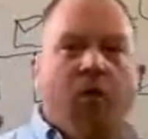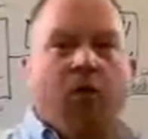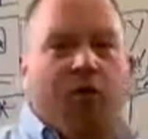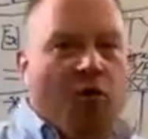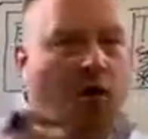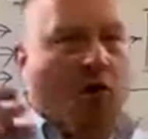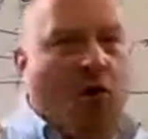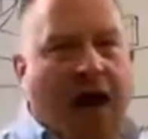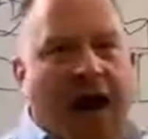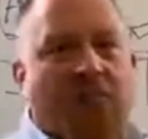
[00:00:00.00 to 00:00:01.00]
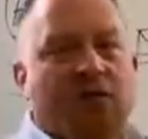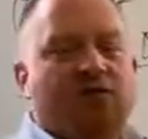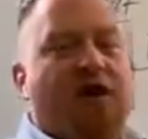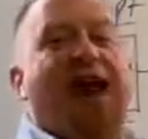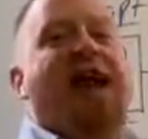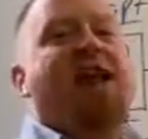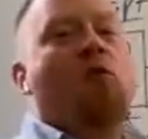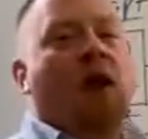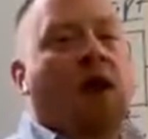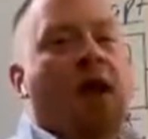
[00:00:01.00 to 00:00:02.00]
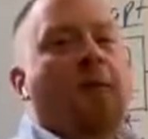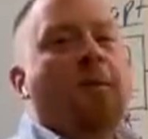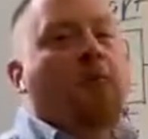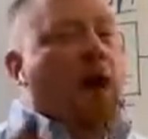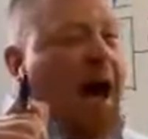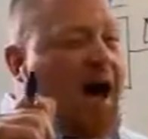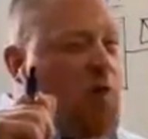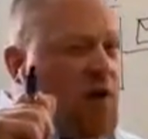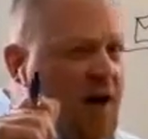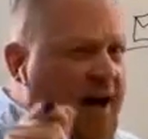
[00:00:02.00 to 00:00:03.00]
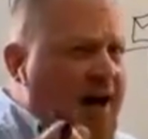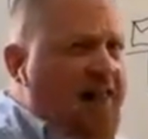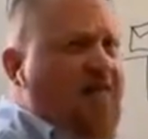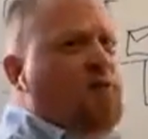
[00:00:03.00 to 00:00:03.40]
or Nook or iBooks or anywhere, I would highly